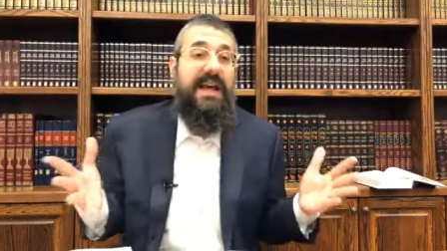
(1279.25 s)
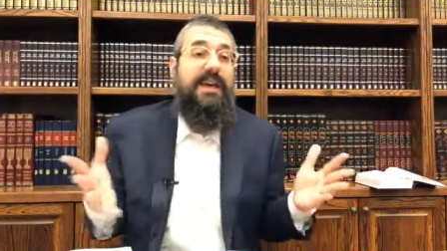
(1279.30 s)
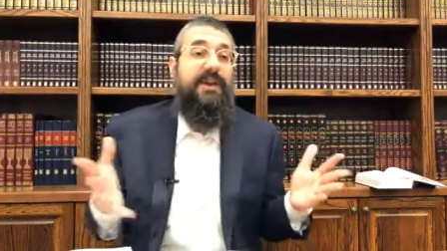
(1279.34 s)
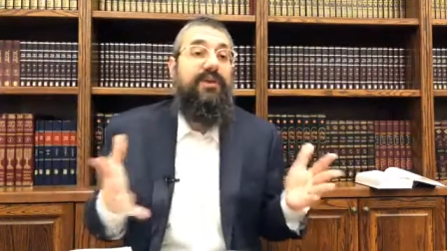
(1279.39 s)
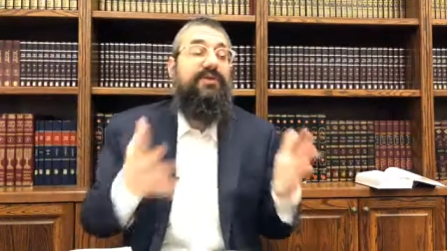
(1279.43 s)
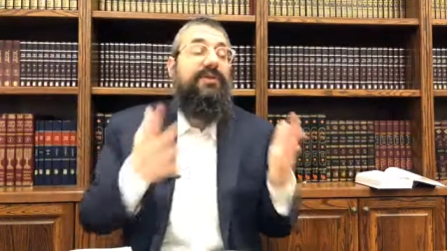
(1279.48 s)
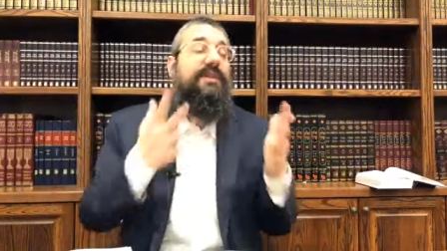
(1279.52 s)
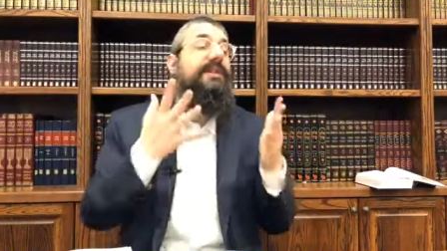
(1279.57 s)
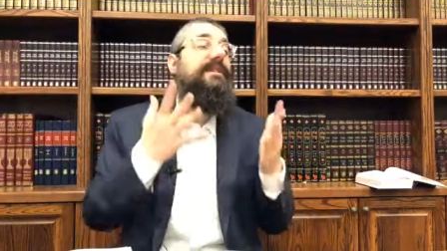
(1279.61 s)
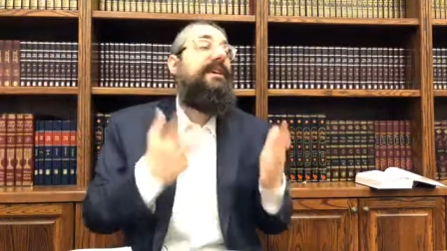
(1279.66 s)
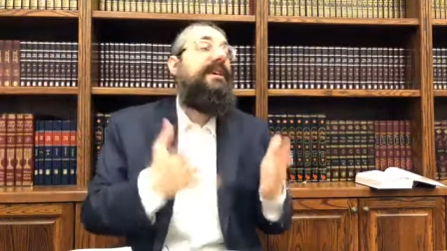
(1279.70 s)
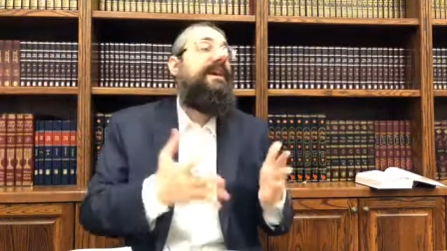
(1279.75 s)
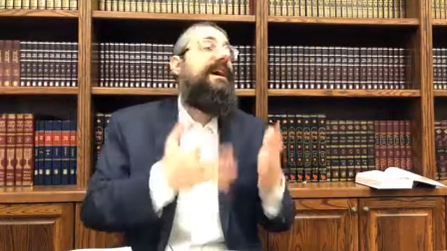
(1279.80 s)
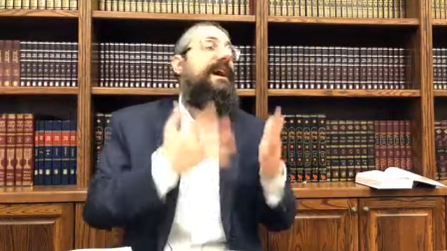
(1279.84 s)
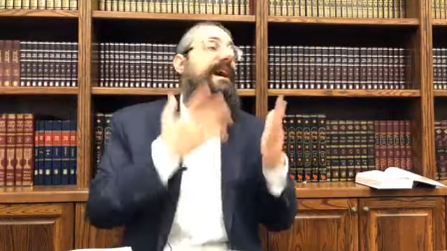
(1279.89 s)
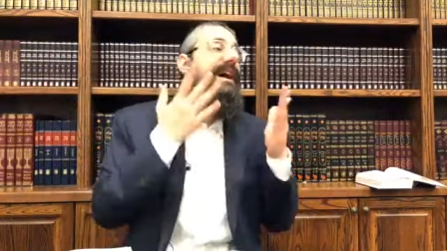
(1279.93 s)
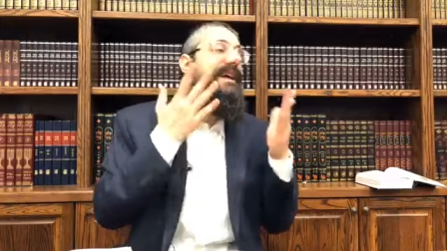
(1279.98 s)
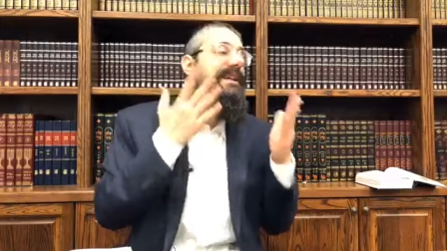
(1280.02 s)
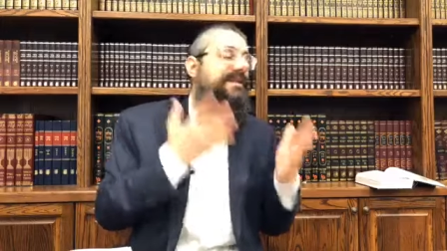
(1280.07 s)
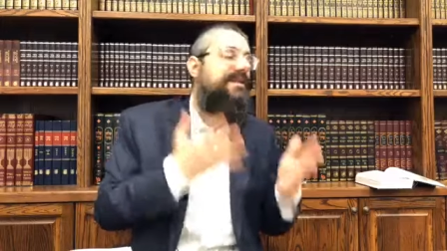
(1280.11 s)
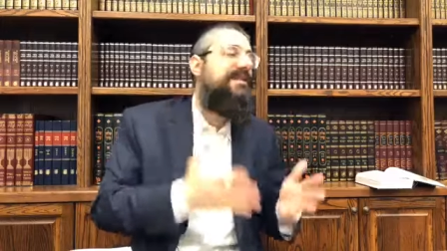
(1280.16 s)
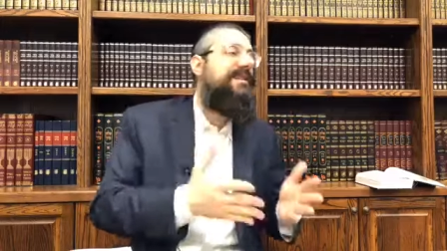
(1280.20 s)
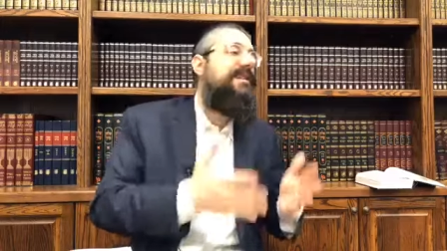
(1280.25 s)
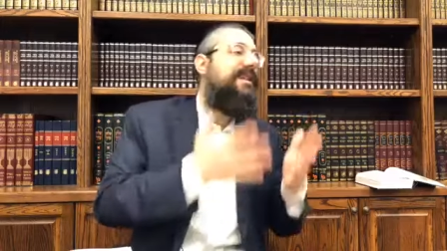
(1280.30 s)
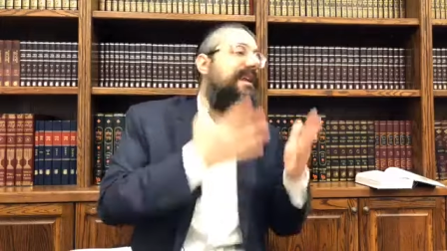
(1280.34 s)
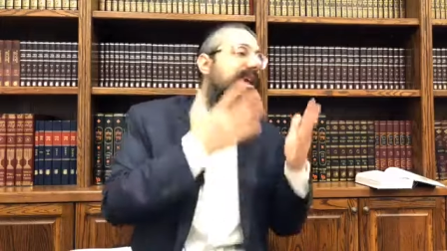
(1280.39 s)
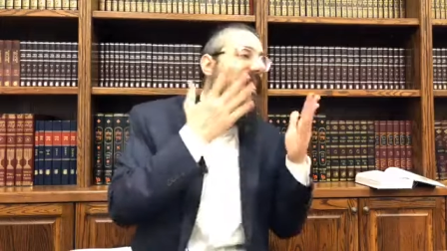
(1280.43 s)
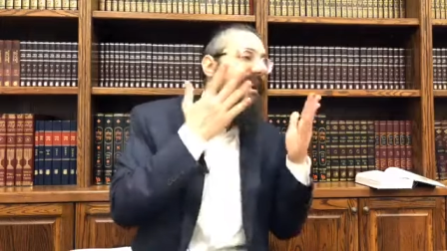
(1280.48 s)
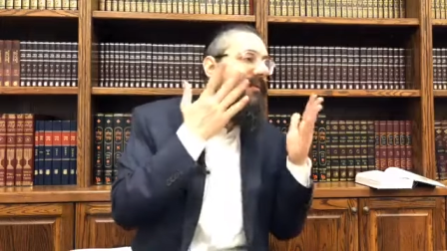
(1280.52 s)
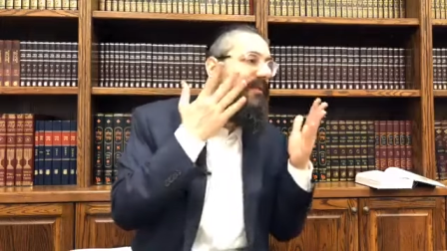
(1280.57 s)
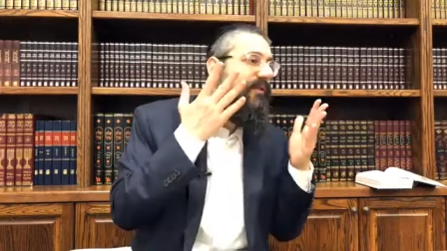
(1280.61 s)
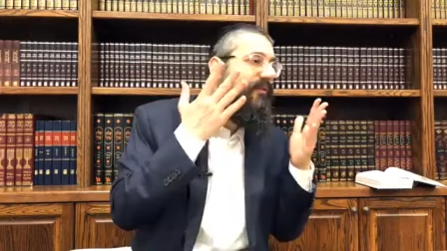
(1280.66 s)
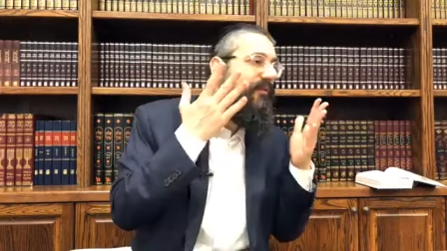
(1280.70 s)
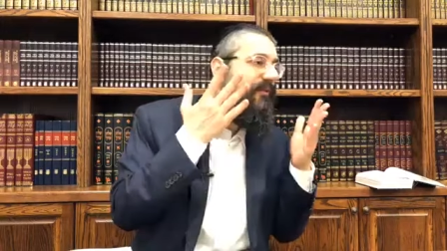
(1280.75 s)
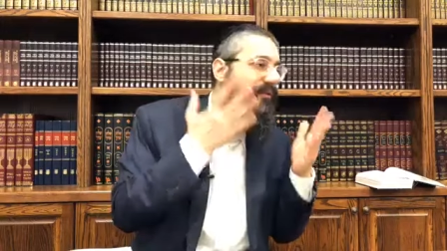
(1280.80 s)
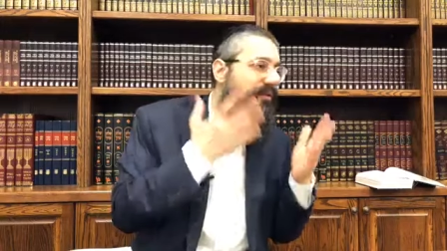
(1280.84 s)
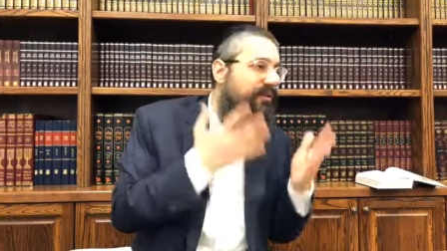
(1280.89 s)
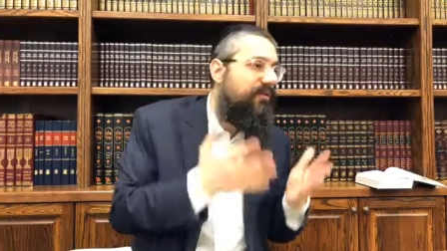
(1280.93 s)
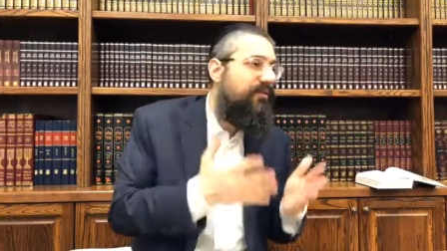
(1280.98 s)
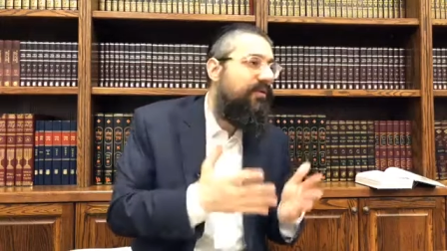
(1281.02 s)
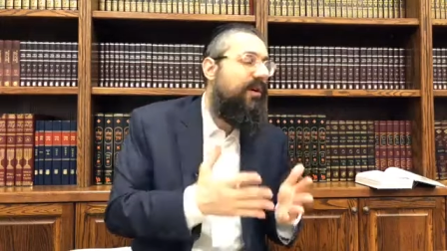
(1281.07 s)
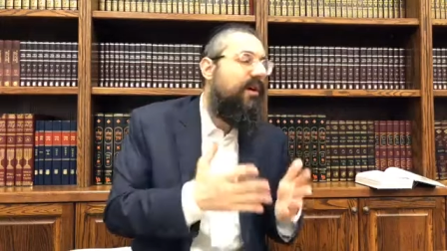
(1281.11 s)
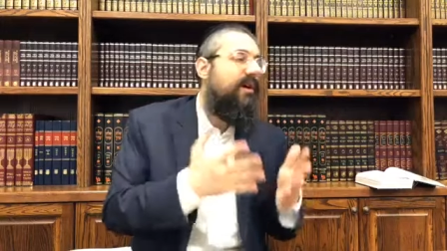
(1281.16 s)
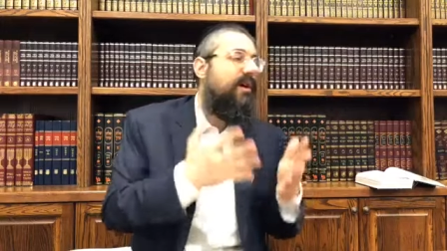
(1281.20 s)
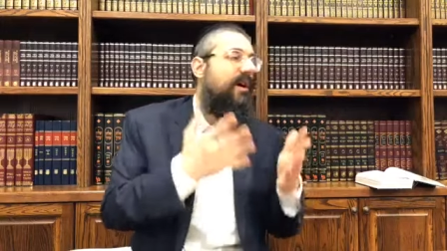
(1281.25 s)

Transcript: you need to constantly have a fuel, uh,